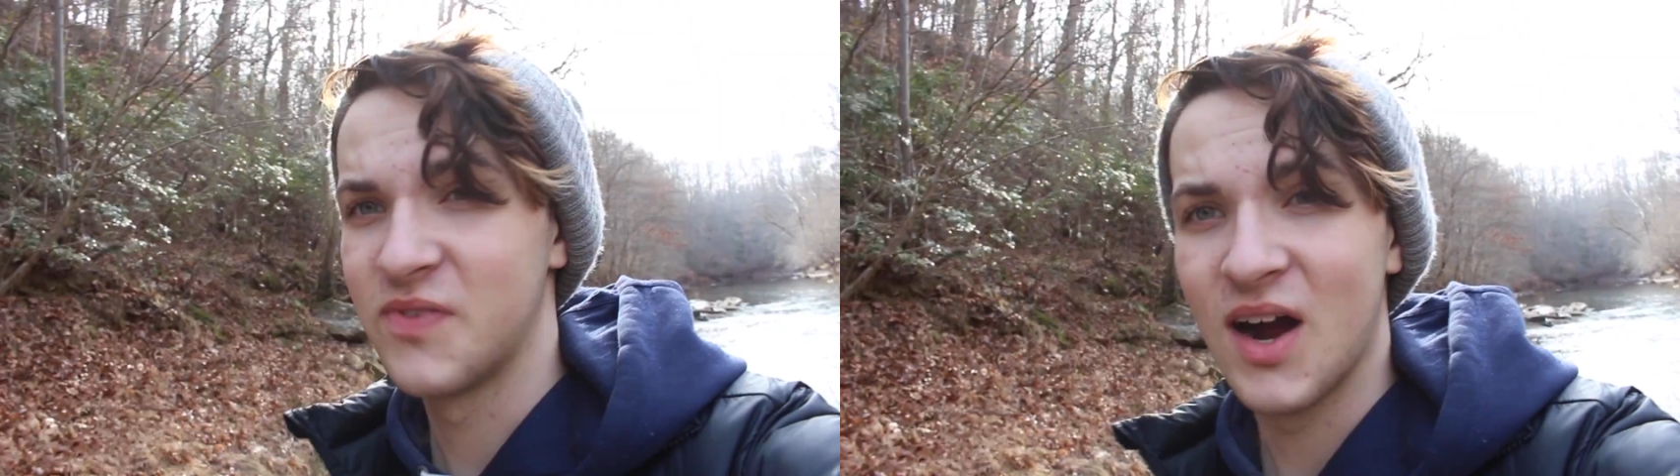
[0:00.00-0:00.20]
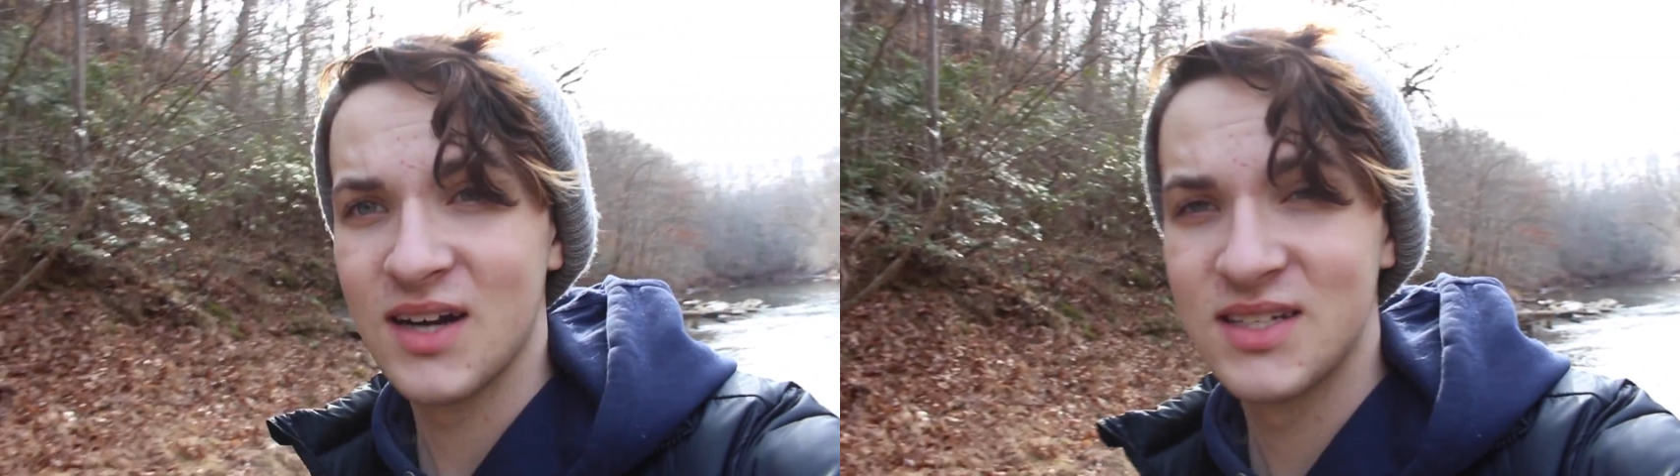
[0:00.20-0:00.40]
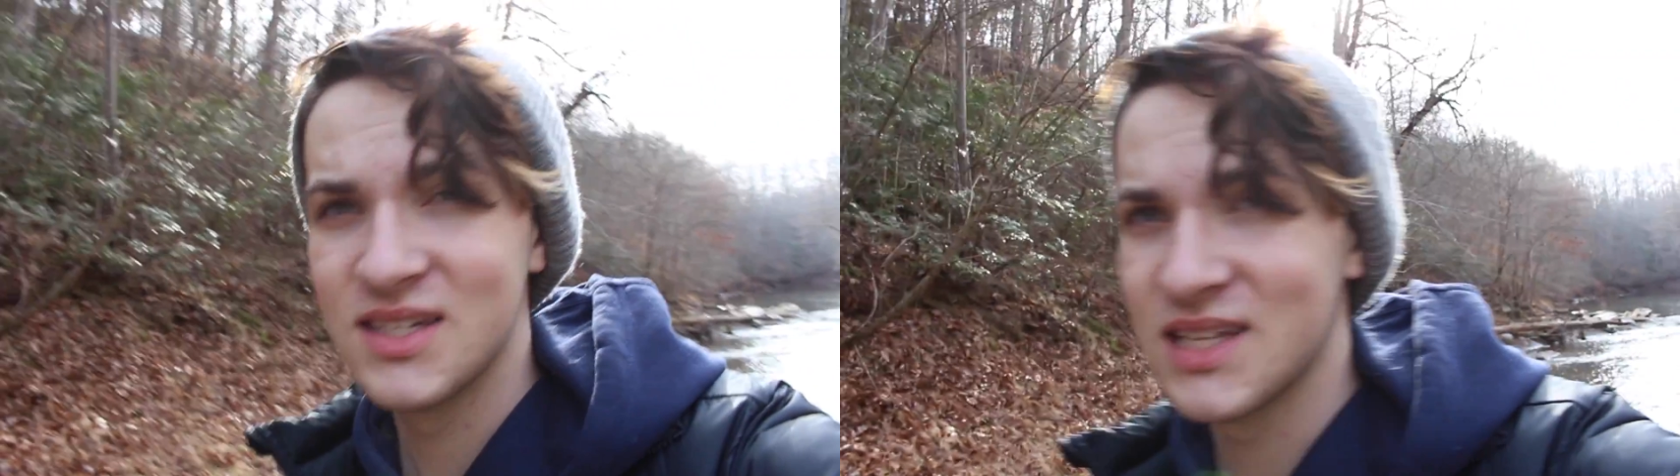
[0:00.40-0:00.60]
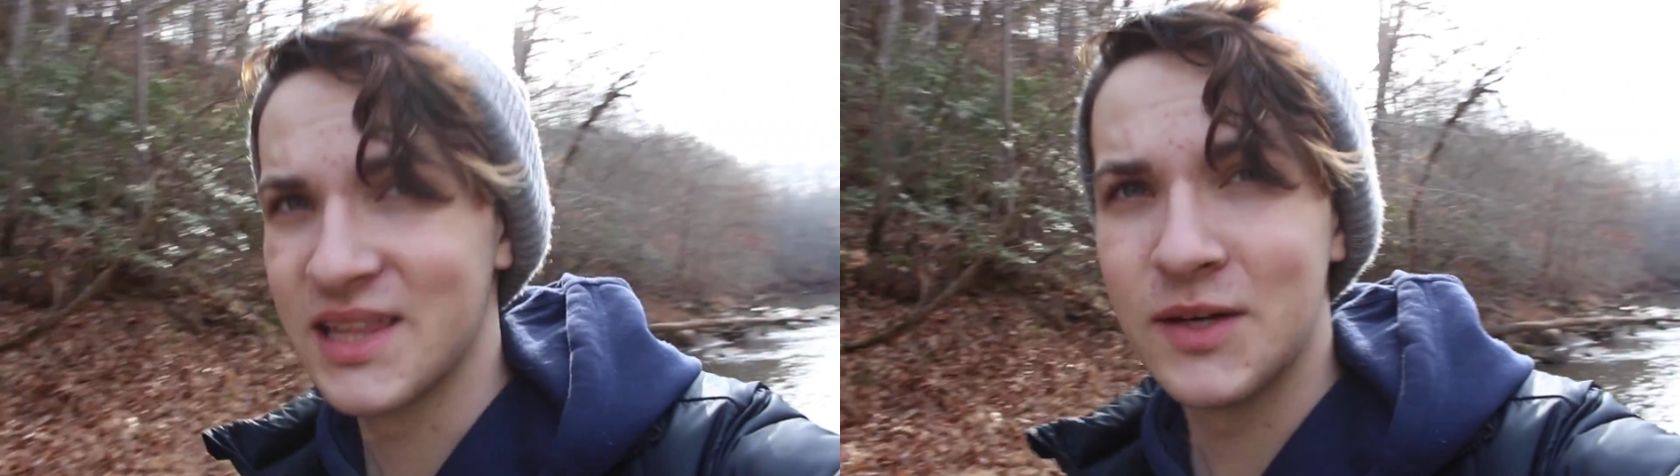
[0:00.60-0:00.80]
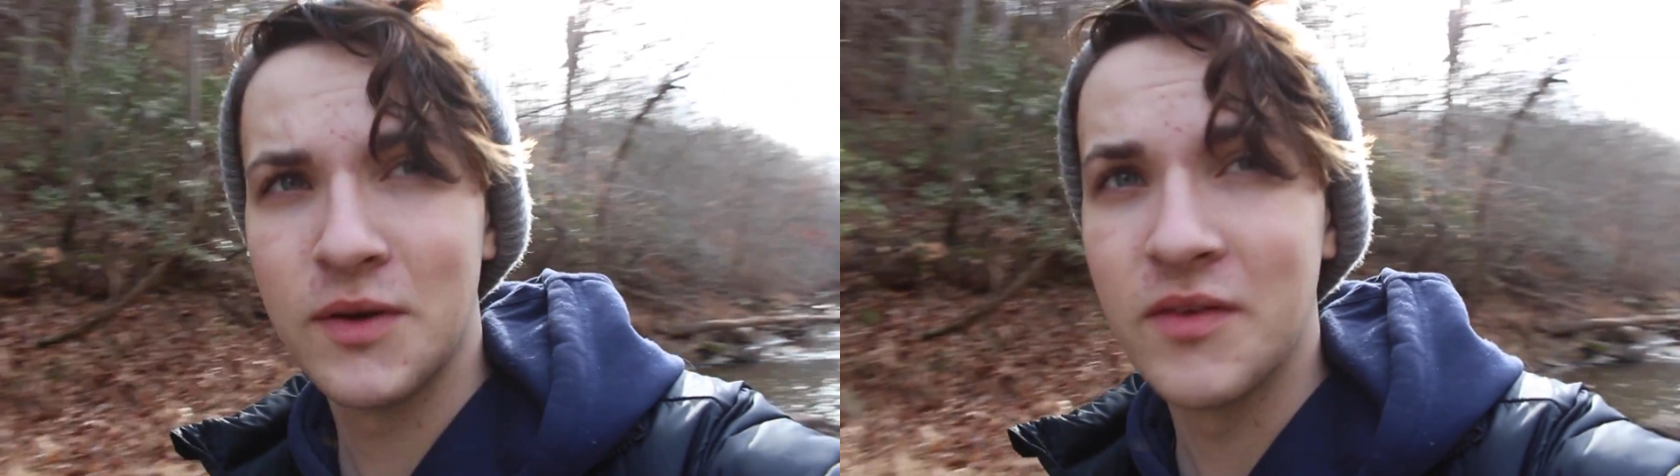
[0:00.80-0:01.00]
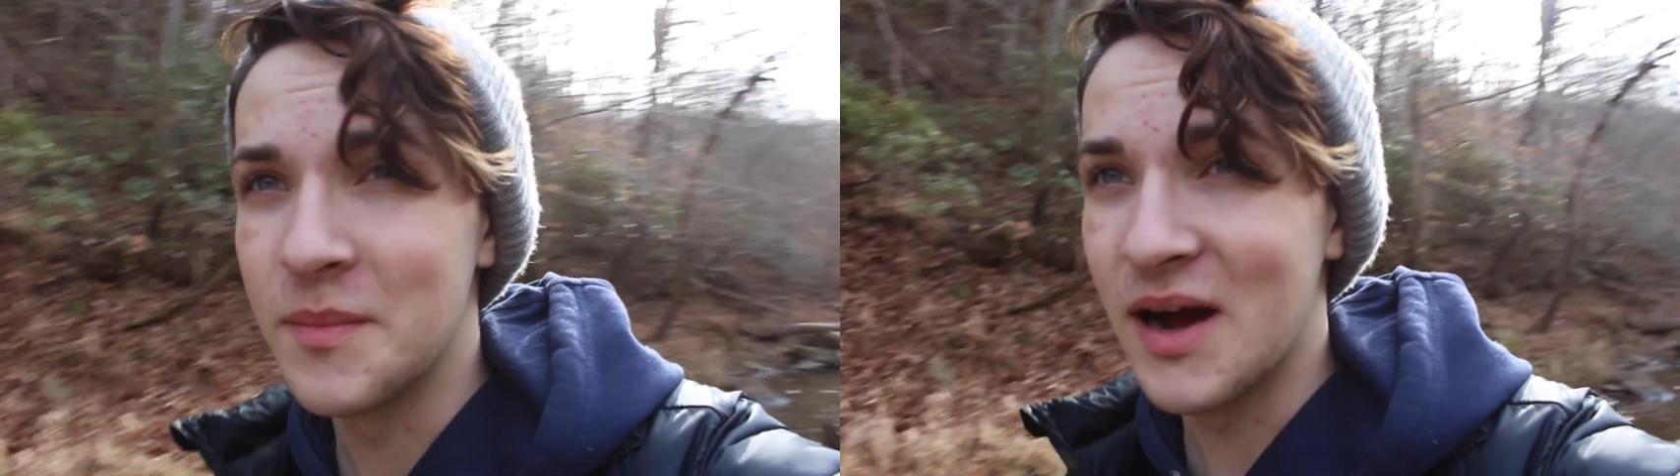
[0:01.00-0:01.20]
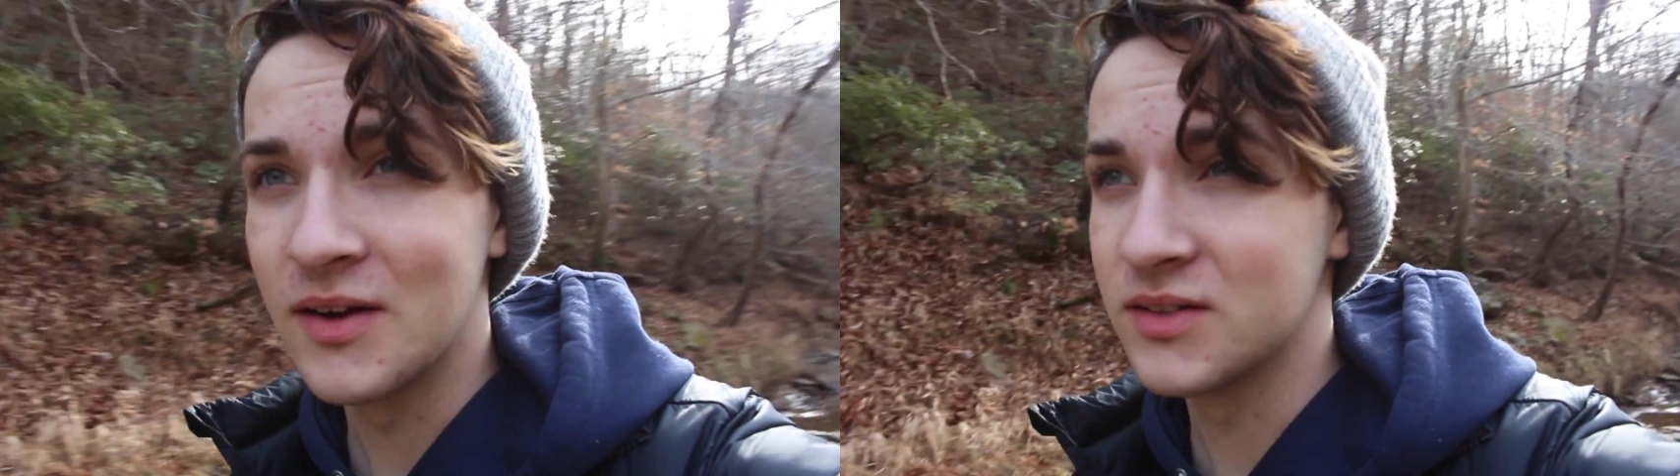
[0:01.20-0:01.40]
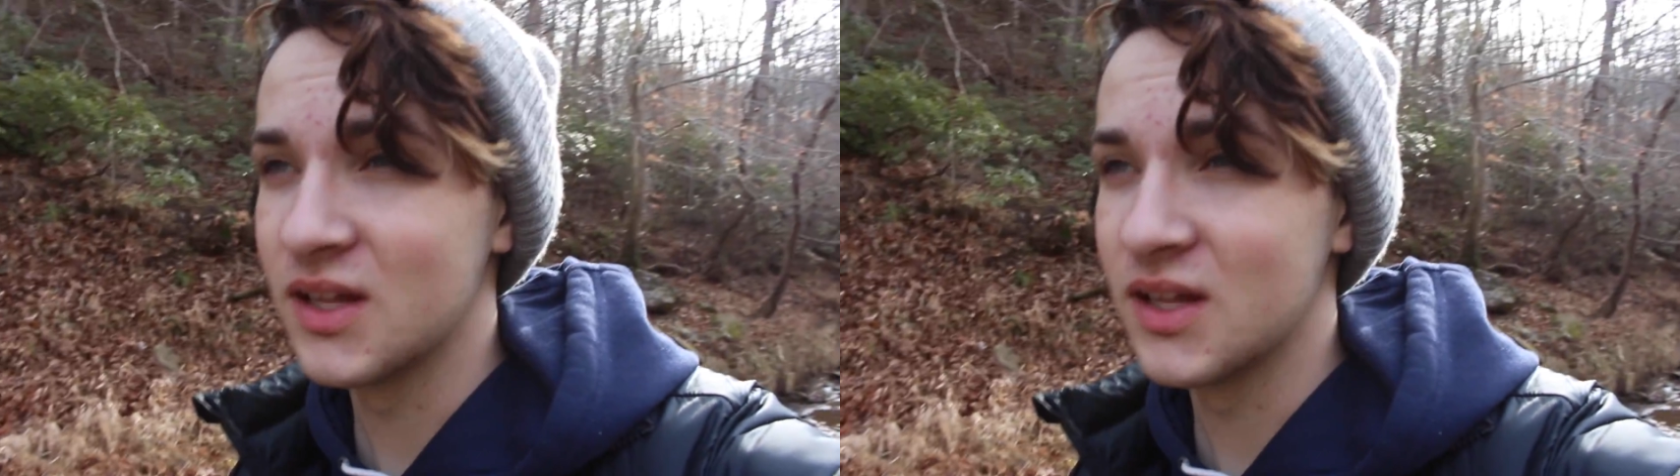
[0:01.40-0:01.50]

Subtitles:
foxes. I think we have a mountain